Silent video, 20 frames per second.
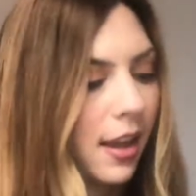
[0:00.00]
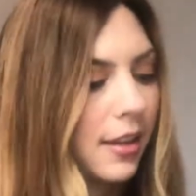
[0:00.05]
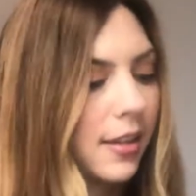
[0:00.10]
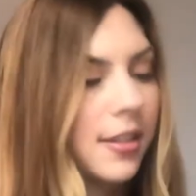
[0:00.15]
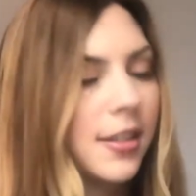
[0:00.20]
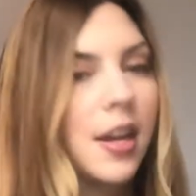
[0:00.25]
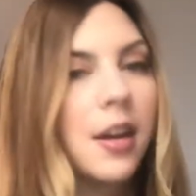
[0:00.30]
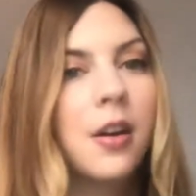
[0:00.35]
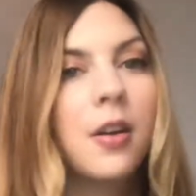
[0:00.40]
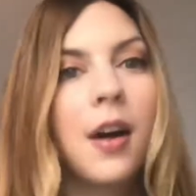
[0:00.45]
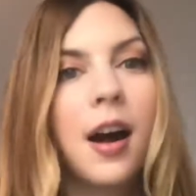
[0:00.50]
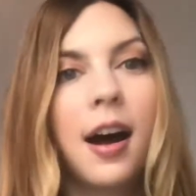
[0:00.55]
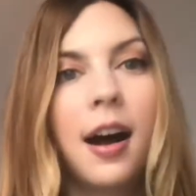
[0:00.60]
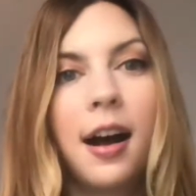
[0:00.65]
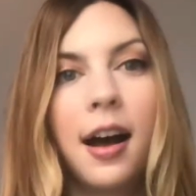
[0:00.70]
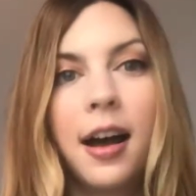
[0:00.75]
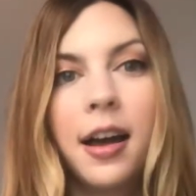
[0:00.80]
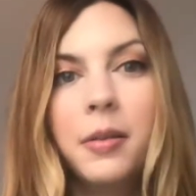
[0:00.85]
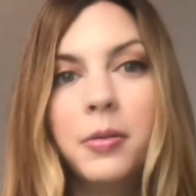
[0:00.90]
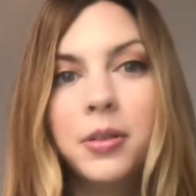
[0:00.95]
So
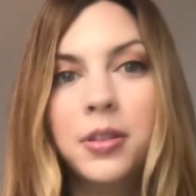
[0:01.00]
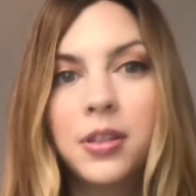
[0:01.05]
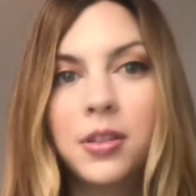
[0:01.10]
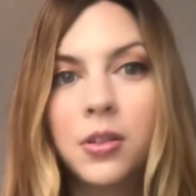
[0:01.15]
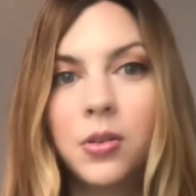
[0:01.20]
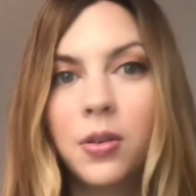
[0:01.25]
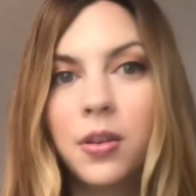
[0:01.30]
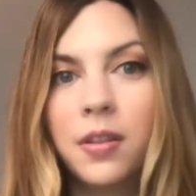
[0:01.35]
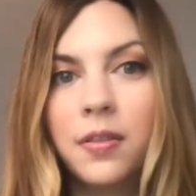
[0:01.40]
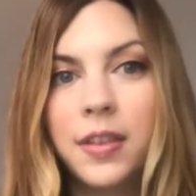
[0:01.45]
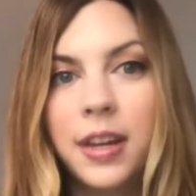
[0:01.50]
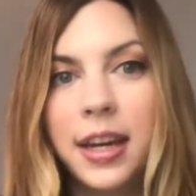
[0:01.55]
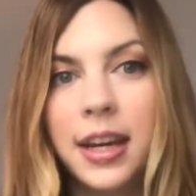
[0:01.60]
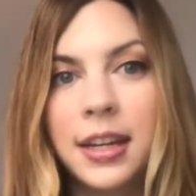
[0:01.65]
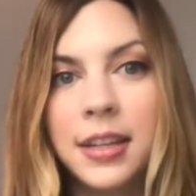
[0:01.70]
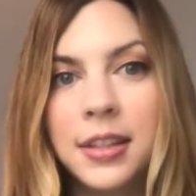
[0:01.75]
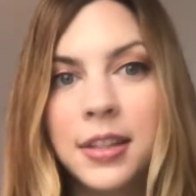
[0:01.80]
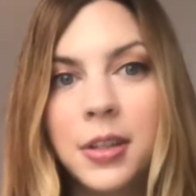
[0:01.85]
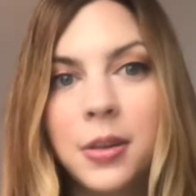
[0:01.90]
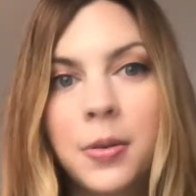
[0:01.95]
I will just sort of get
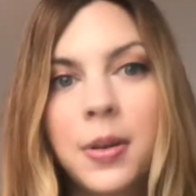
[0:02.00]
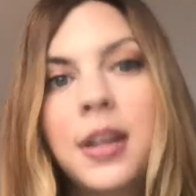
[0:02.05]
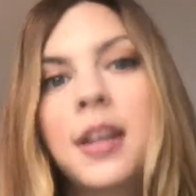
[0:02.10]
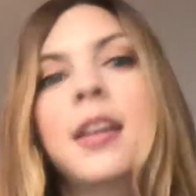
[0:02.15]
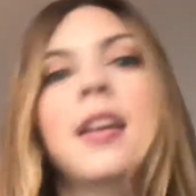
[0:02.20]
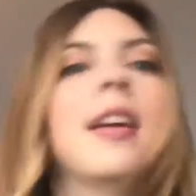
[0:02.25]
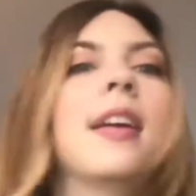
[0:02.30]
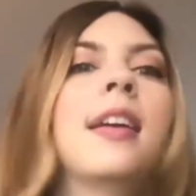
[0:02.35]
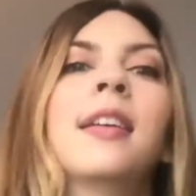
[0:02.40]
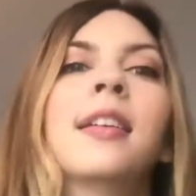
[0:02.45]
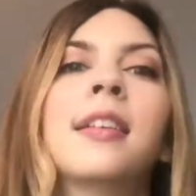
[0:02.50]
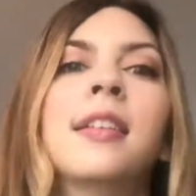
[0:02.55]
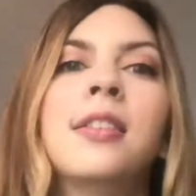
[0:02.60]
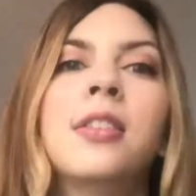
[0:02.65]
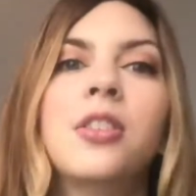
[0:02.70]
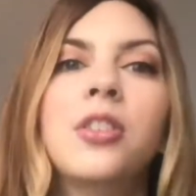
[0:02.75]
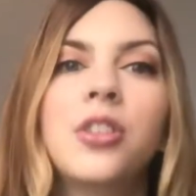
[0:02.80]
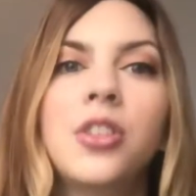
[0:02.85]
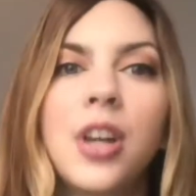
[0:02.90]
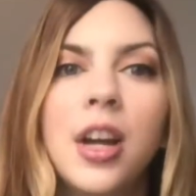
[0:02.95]
into it and
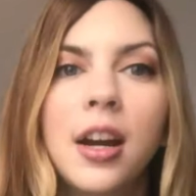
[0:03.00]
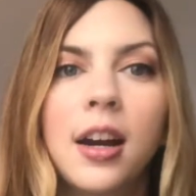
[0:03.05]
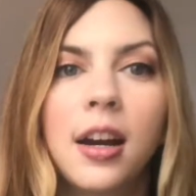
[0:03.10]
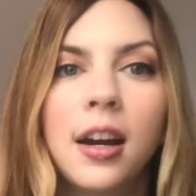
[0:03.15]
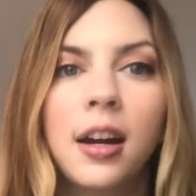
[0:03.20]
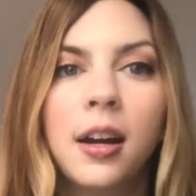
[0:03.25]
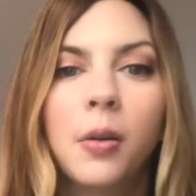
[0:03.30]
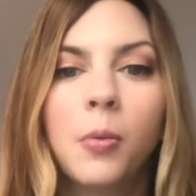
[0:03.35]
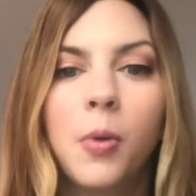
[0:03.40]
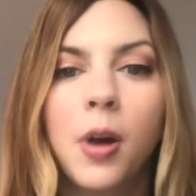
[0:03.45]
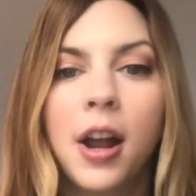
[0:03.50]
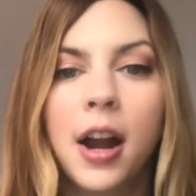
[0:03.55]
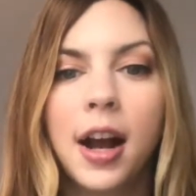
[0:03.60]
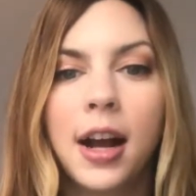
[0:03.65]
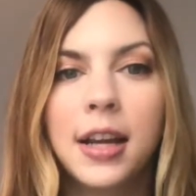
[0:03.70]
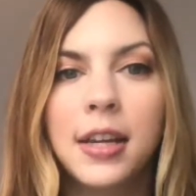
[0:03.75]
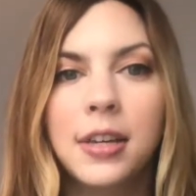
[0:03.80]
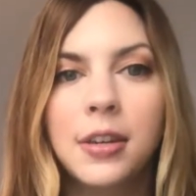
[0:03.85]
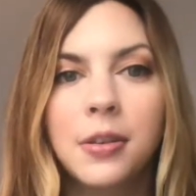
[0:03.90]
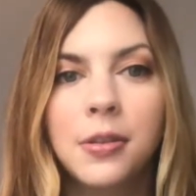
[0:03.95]
share what
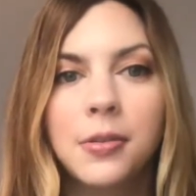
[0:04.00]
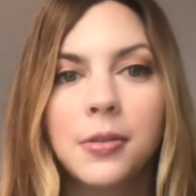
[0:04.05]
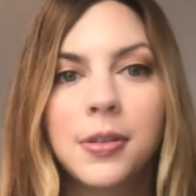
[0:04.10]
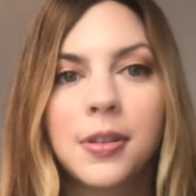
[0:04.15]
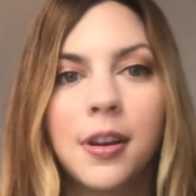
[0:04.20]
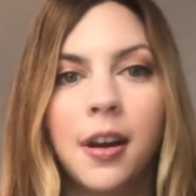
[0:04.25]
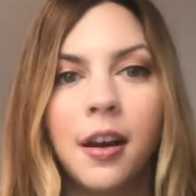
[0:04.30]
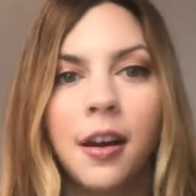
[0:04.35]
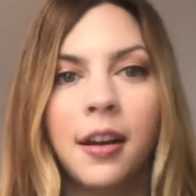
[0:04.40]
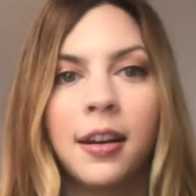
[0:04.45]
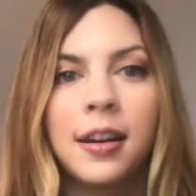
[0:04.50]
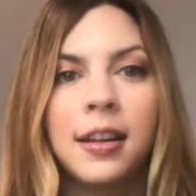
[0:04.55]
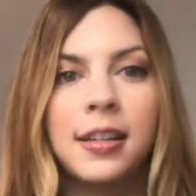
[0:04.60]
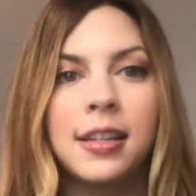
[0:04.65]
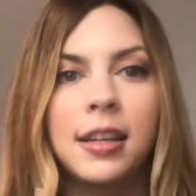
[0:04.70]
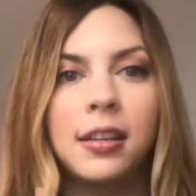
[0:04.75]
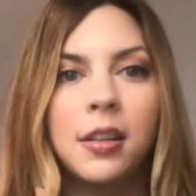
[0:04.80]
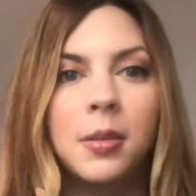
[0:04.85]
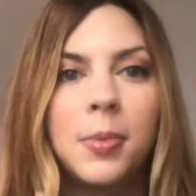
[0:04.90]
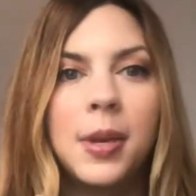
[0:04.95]
I use on a
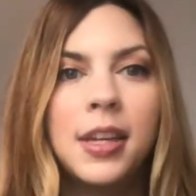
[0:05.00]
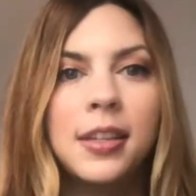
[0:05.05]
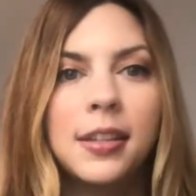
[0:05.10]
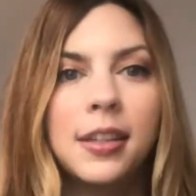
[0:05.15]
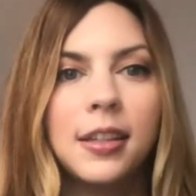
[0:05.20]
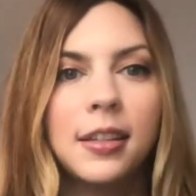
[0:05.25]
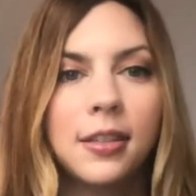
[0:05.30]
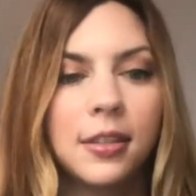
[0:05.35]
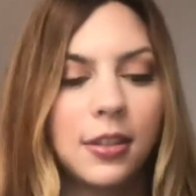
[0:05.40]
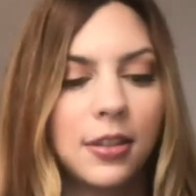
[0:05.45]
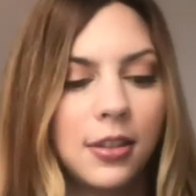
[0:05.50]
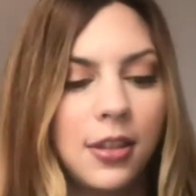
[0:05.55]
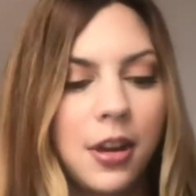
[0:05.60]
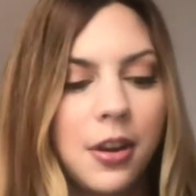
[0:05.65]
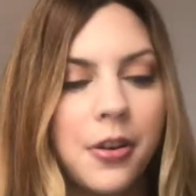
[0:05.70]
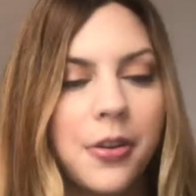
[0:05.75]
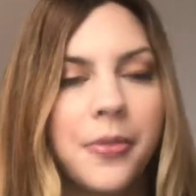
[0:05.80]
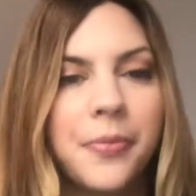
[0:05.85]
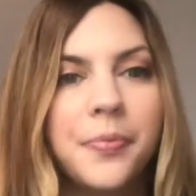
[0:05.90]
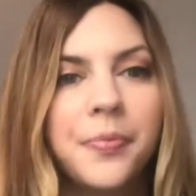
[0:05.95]
daily basis.
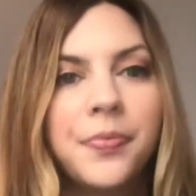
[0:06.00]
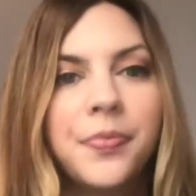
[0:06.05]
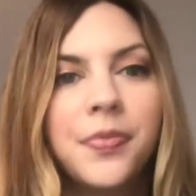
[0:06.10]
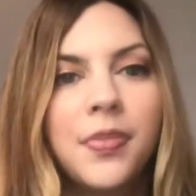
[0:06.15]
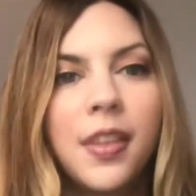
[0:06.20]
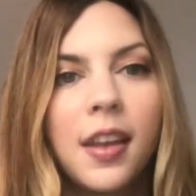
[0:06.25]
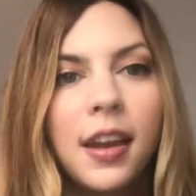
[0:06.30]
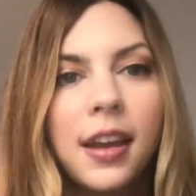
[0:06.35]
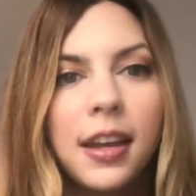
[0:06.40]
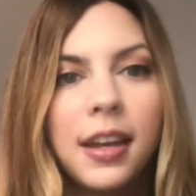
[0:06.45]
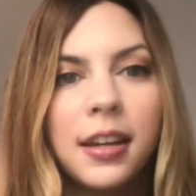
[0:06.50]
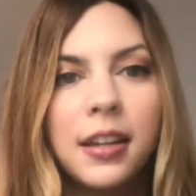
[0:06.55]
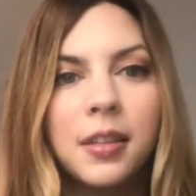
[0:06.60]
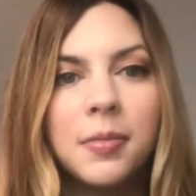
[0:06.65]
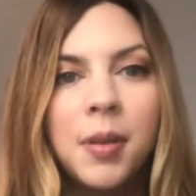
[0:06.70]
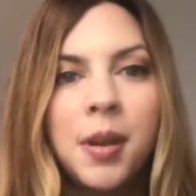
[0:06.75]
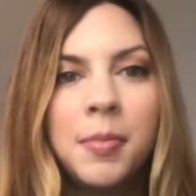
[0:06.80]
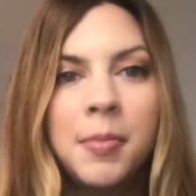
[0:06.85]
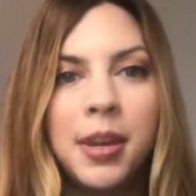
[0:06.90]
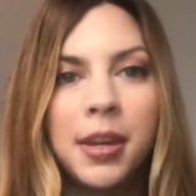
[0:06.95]
So here's
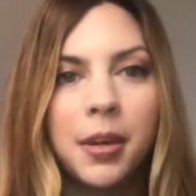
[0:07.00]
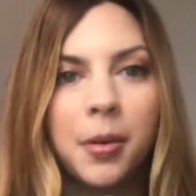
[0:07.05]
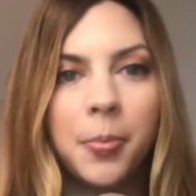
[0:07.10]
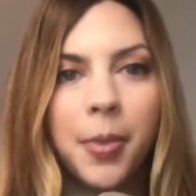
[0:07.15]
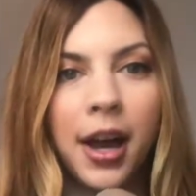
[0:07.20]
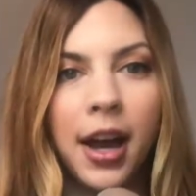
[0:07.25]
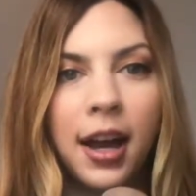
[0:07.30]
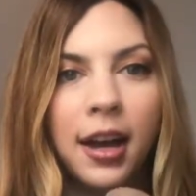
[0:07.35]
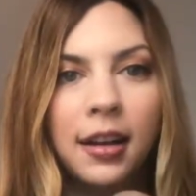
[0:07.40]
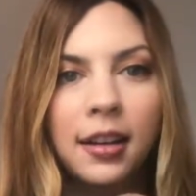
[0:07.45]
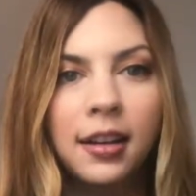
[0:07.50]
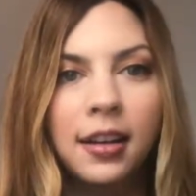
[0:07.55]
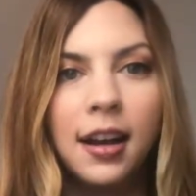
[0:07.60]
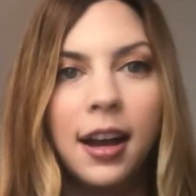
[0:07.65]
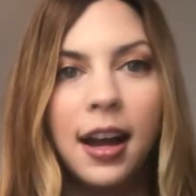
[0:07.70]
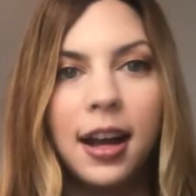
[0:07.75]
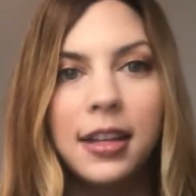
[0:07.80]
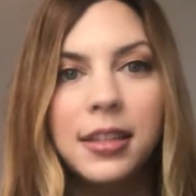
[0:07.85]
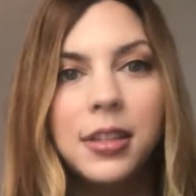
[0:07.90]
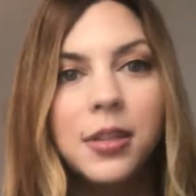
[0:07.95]
my makeup bag.
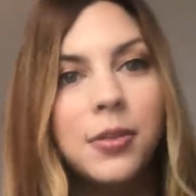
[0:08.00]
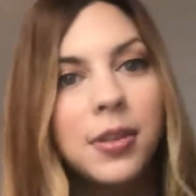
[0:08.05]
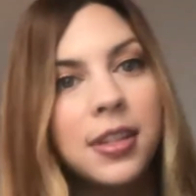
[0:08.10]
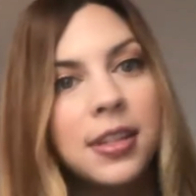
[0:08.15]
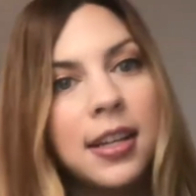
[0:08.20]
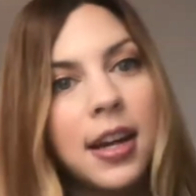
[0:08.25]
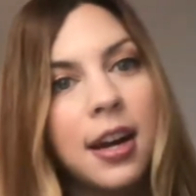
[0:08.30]
As you can